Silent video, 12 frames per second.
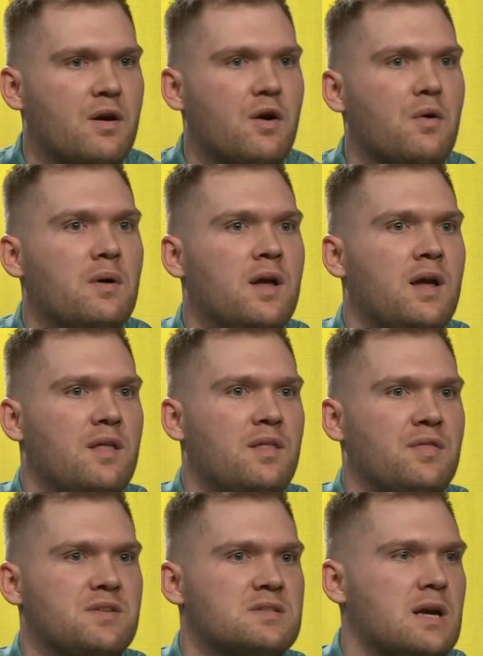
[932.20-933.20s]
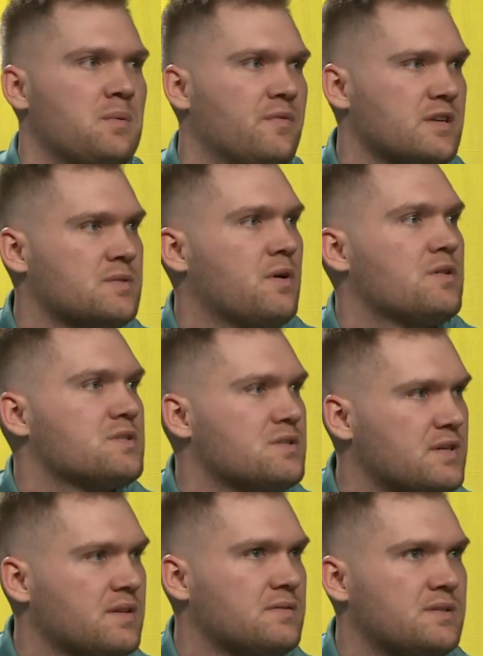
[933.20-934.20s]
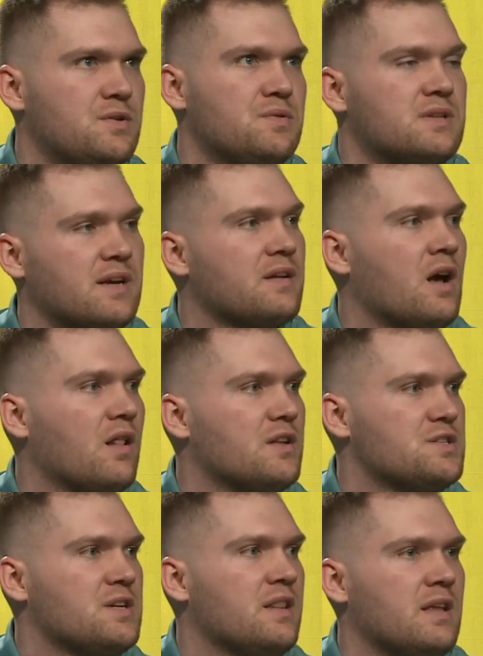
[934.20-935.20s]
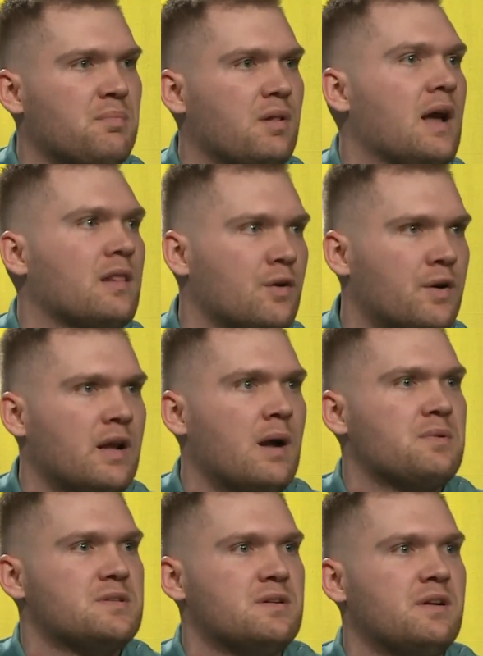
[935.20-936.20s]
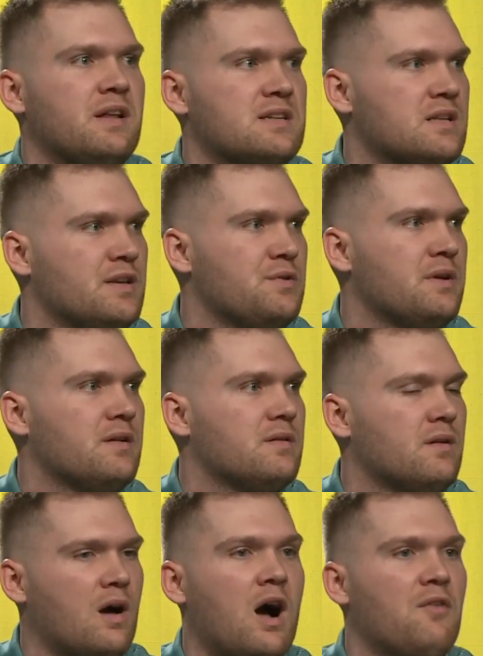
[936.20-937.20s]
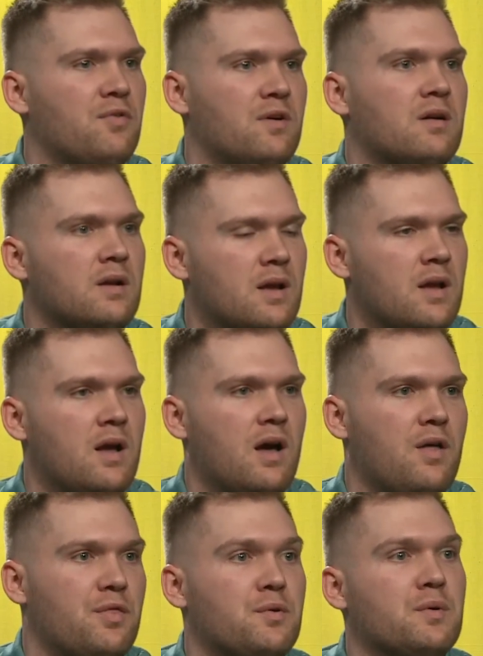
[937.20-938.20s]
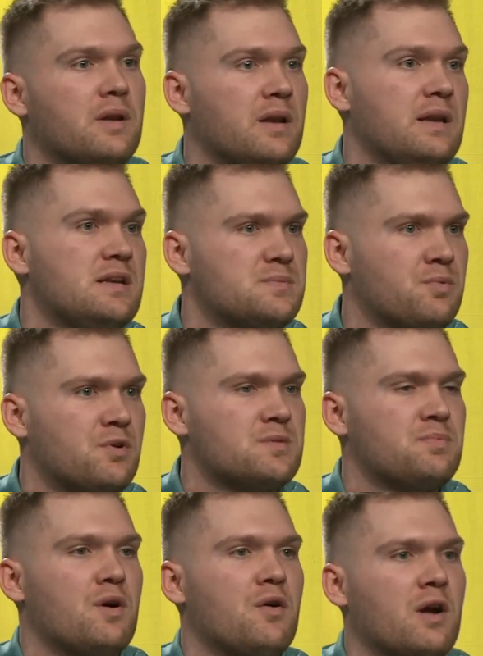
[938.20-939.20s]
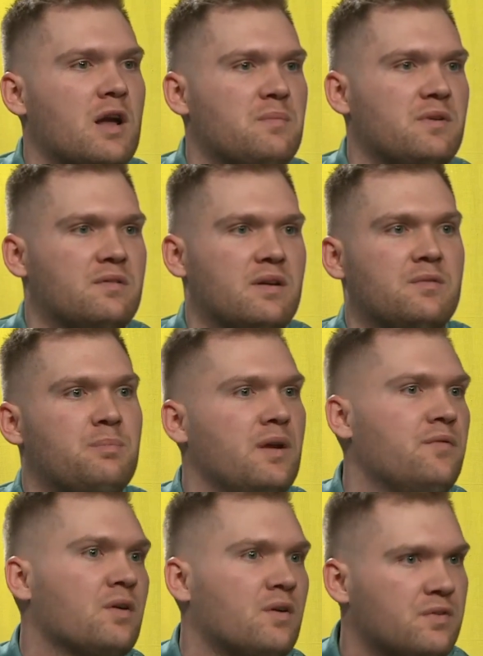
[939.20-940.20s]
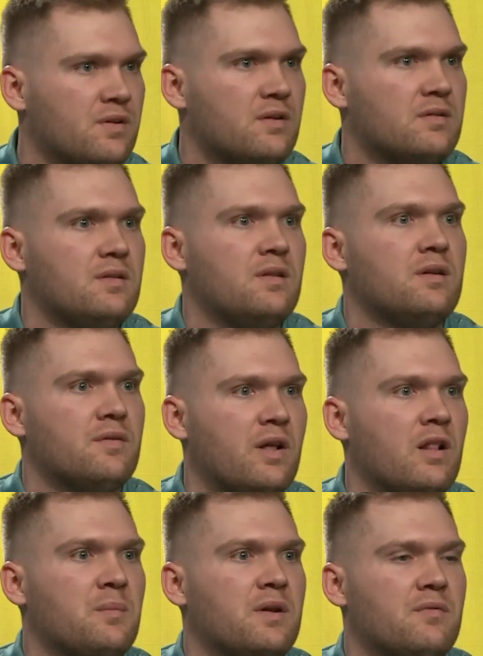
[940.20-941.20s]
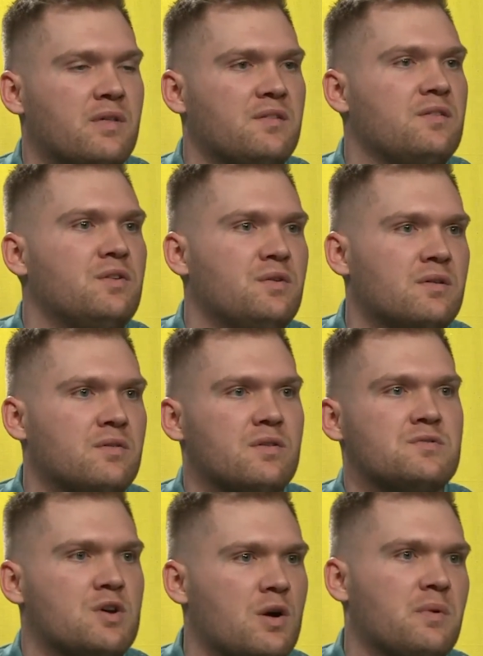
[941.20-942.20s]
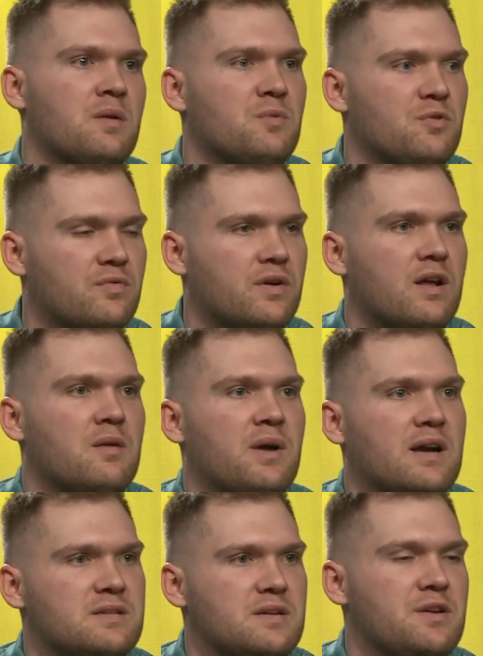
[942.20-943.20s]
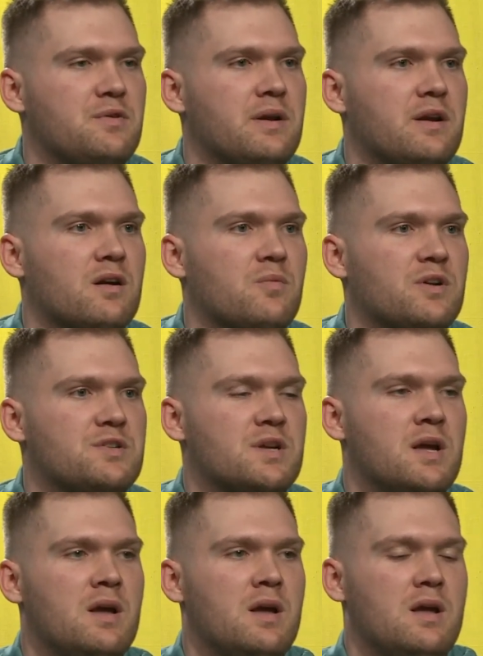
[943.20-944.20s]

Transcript: I know that this type of exposure to technology and the applied learning opportunities that you can offer through an esports program is pivotal to the development of that student. So Joe, I'm going to move kind of back to you here, in which,